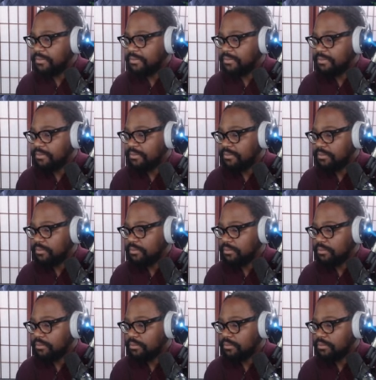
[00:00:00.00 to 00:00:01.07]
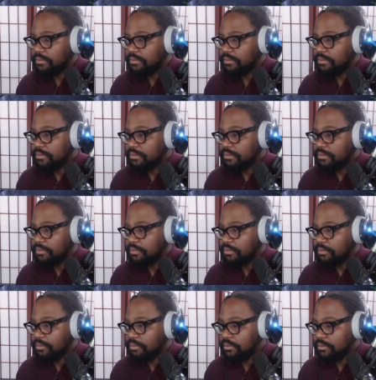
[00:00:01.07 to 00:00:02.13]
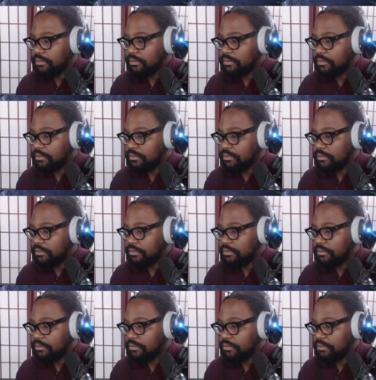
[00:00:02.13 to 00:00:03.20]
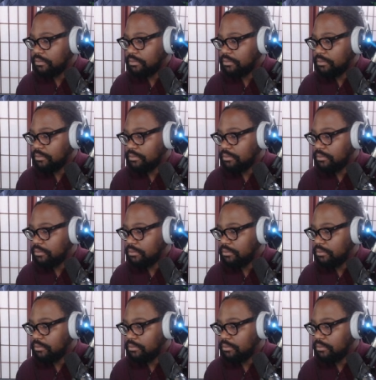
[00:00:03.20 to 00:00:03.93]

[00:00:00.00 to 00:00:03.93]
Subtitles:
Nothing is said.